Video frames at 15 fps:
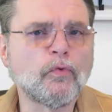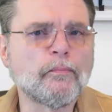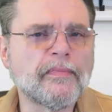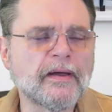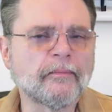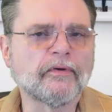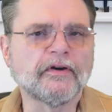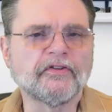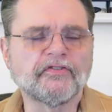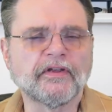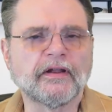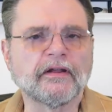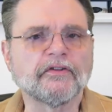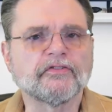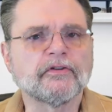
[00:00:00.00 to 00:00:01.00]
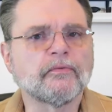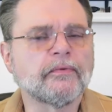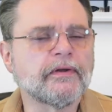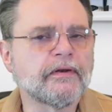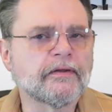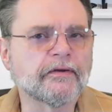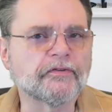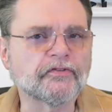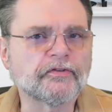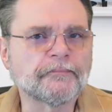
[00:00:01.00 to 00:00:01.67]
memory settings in Windows?